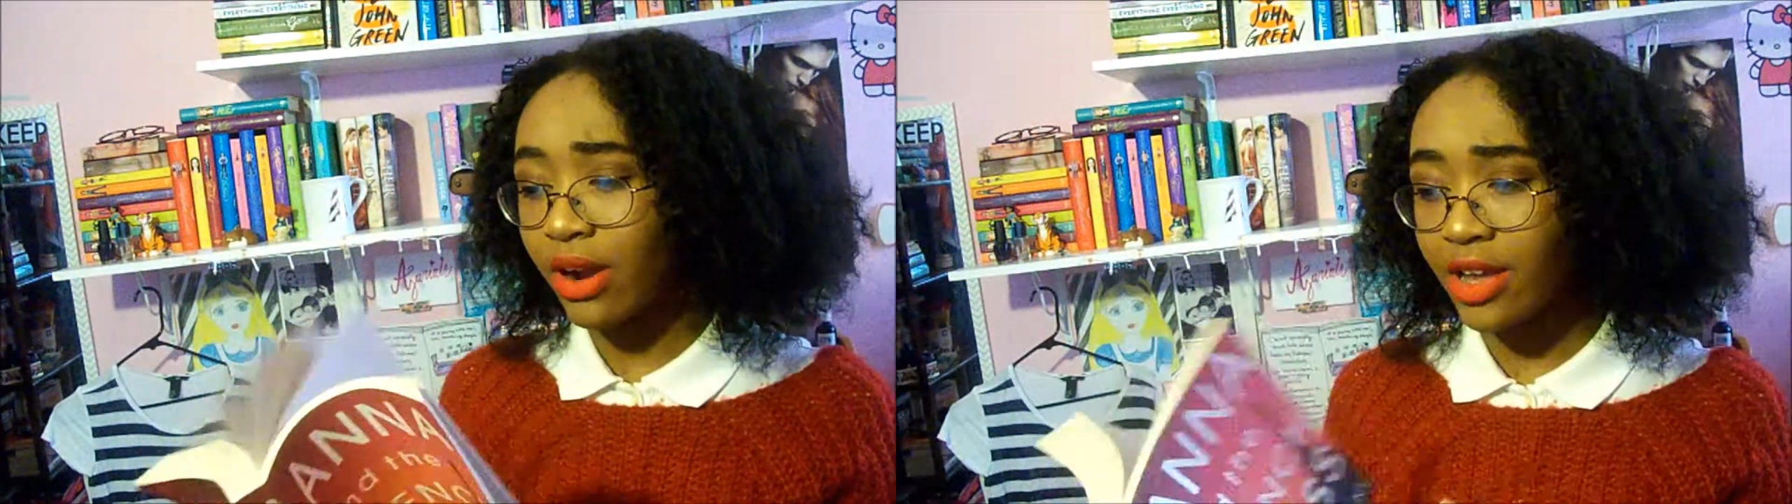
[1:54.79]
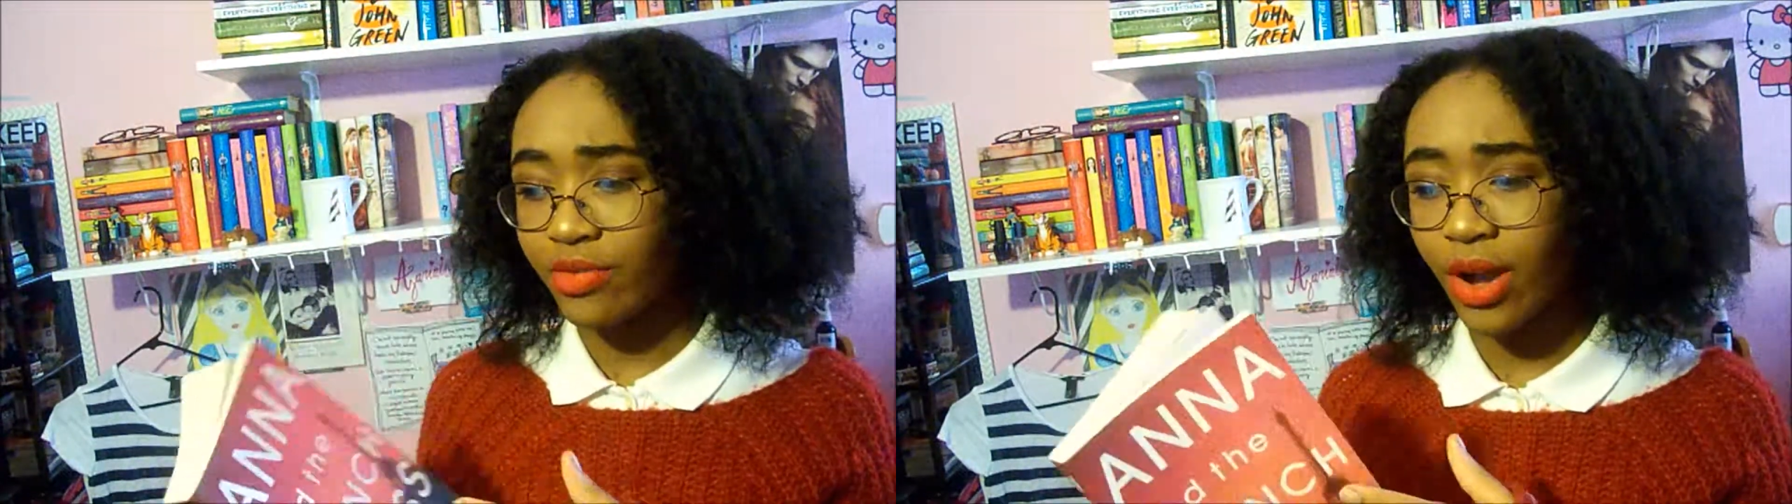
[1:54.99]

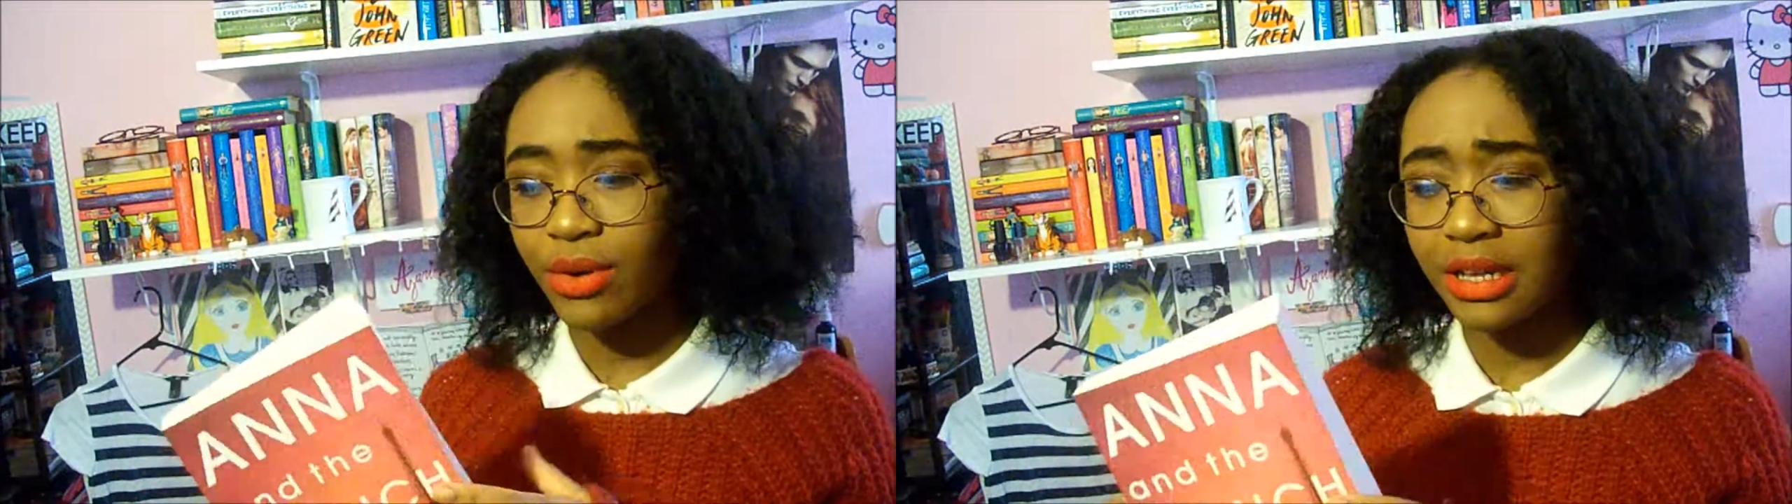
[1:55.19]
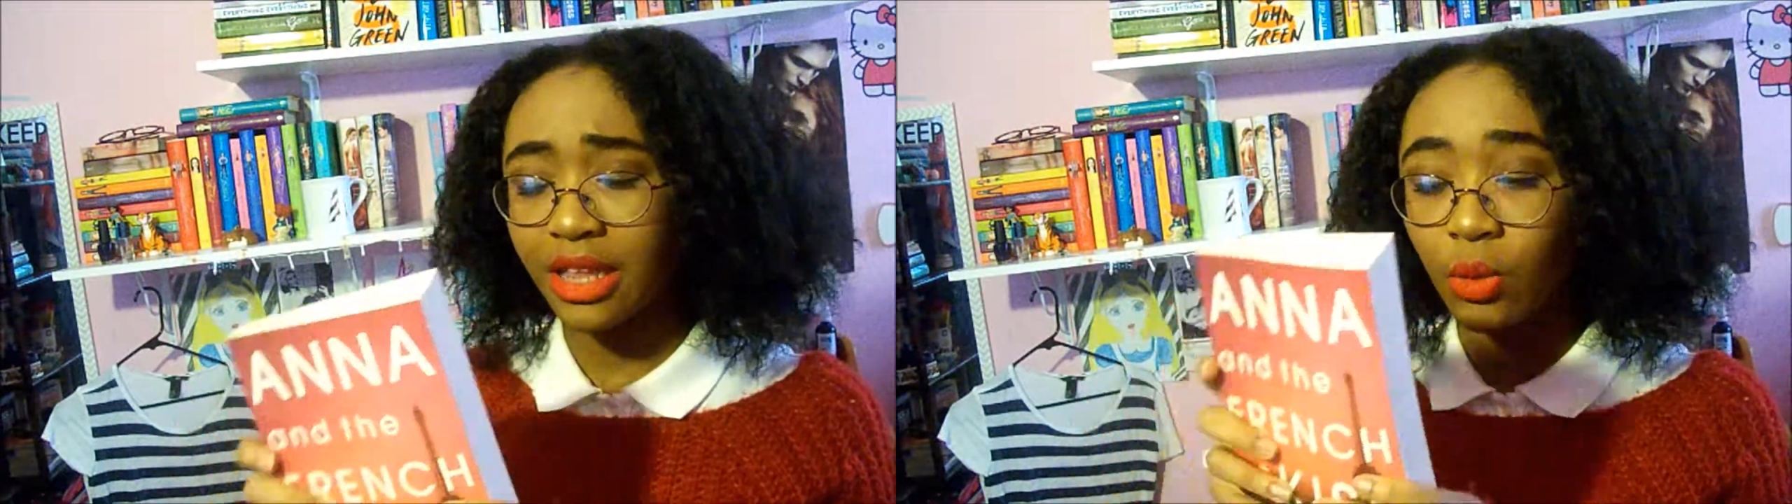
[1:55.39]
I devoured
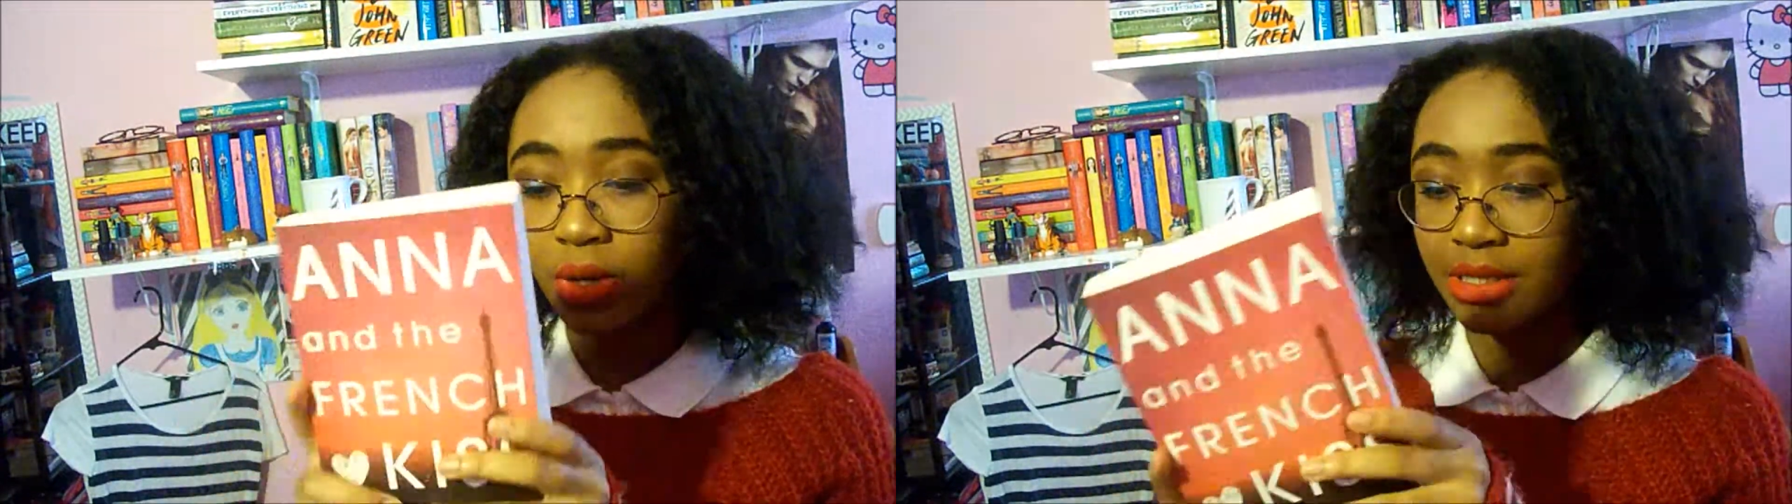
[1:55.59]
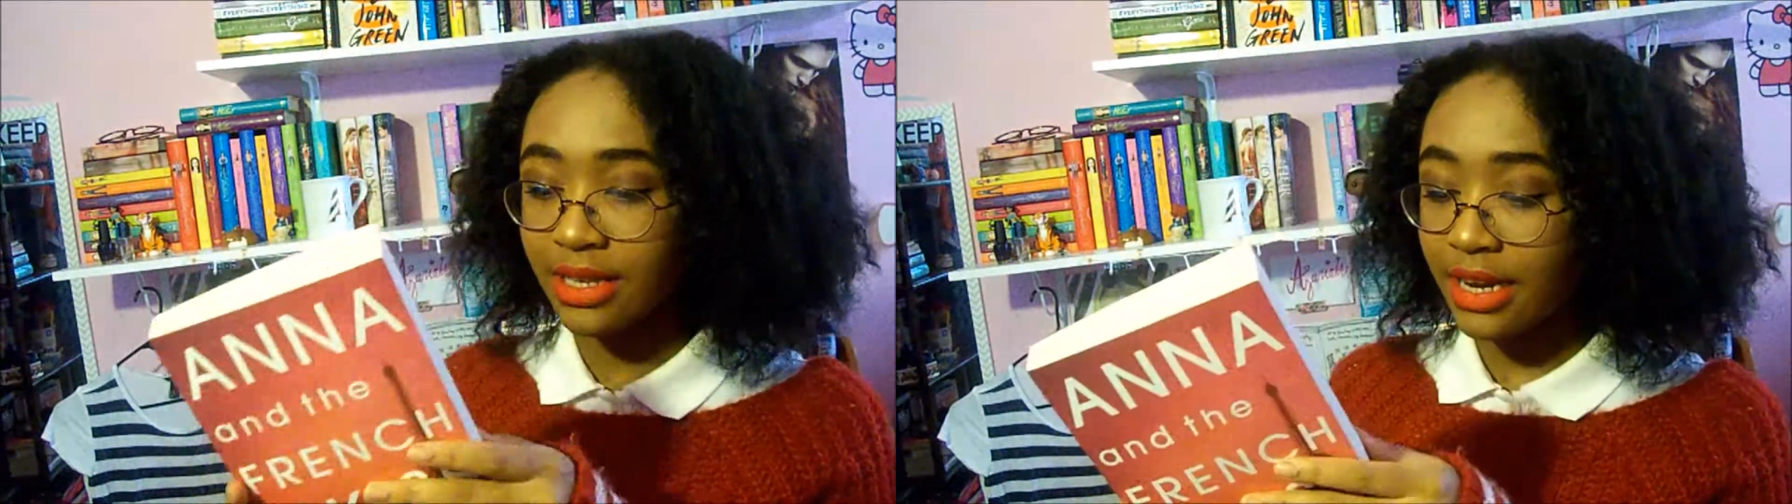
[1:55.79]
it in like
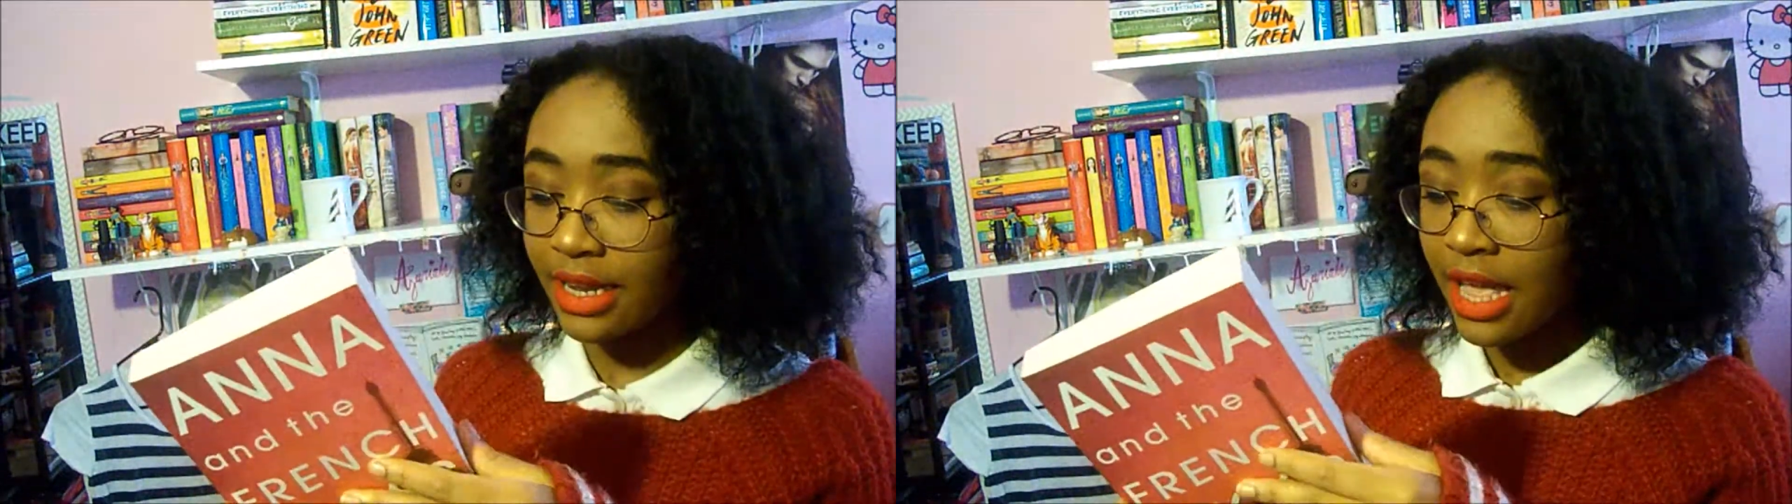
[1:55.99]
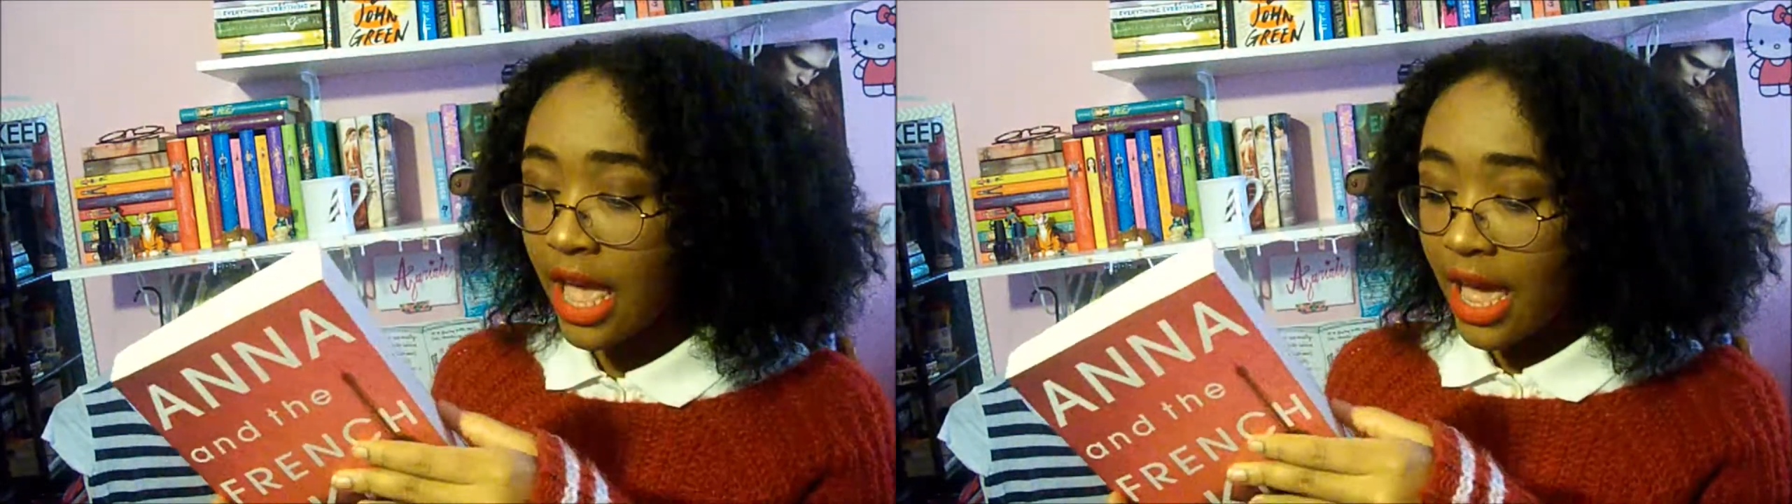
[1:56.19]
one sitting,